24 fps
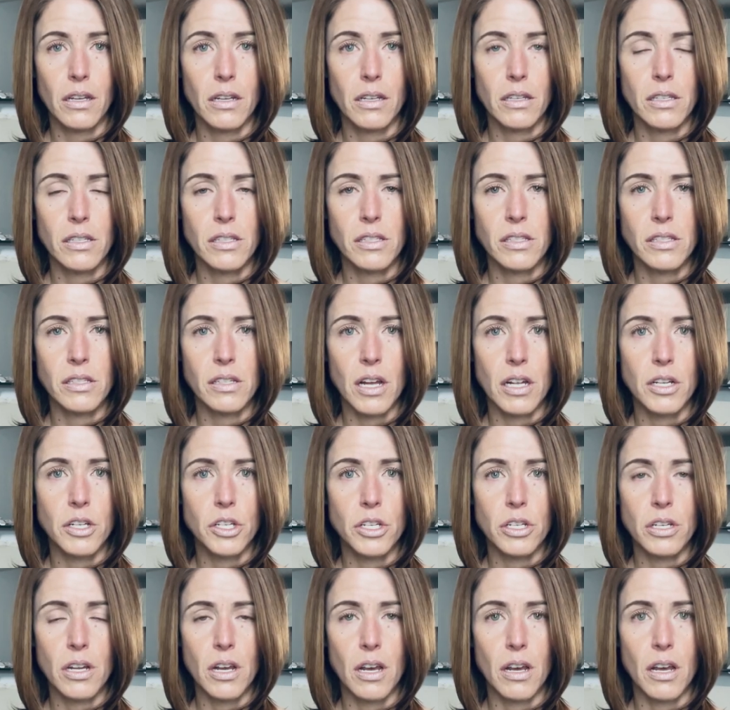
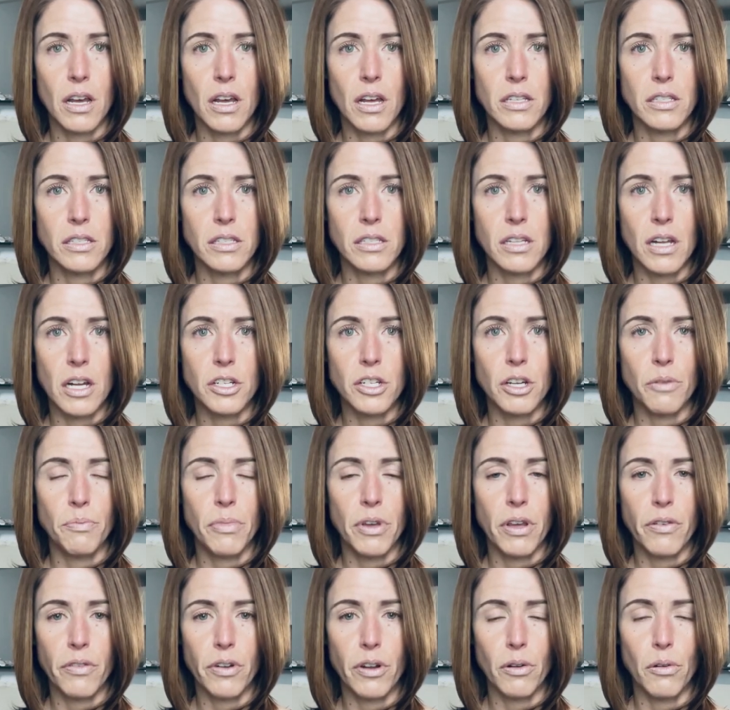such a
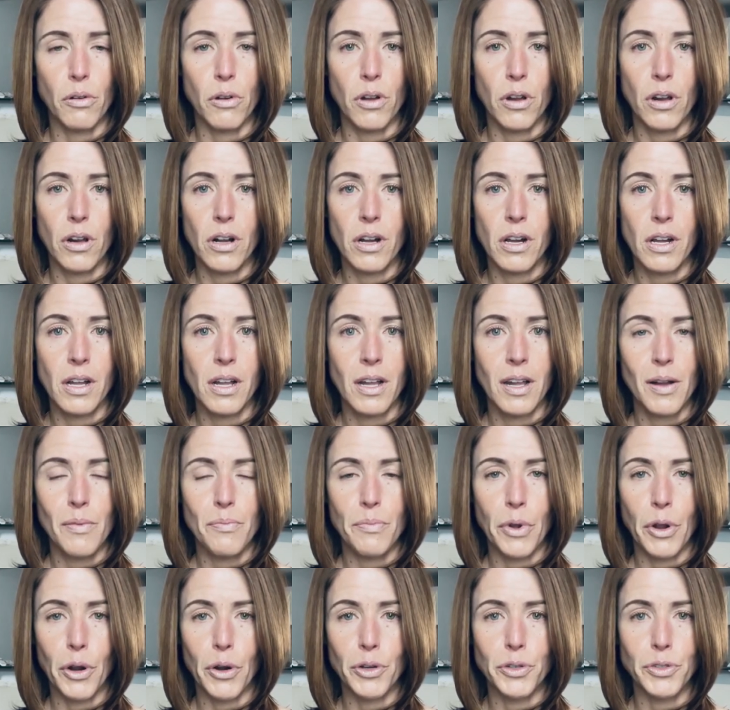pivotal
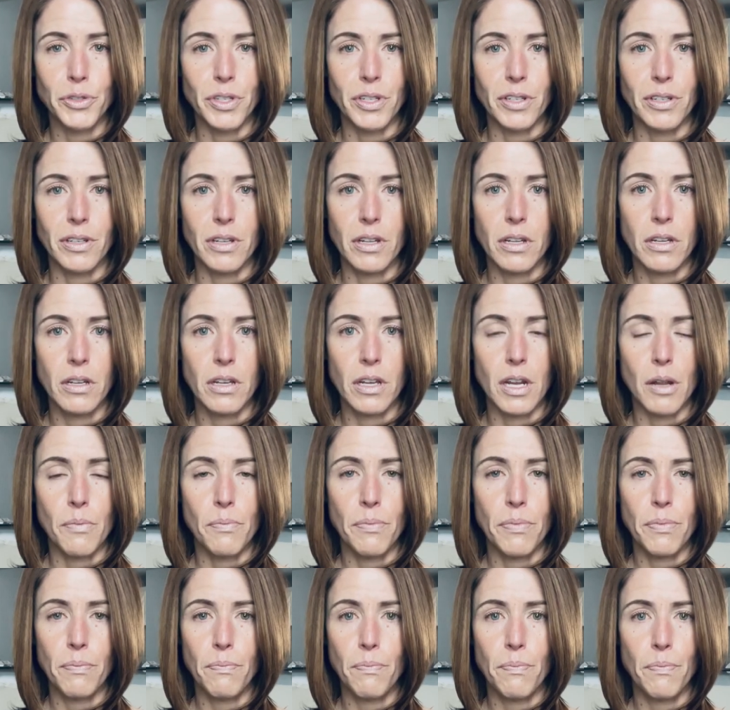person in
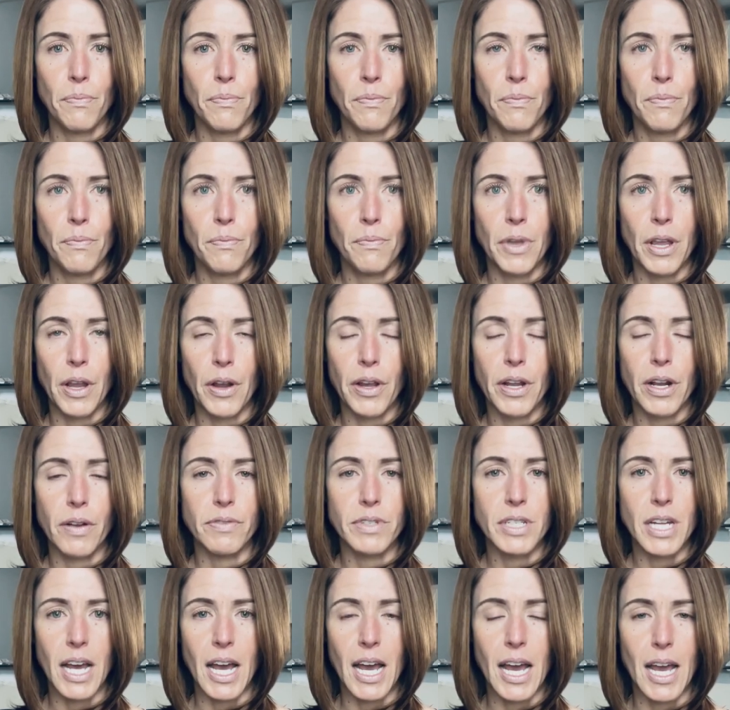a period of
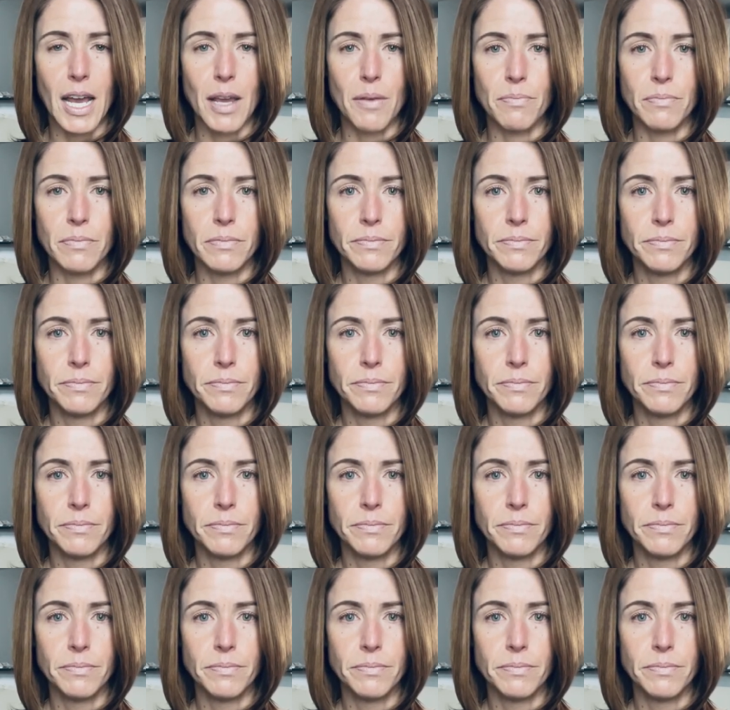time,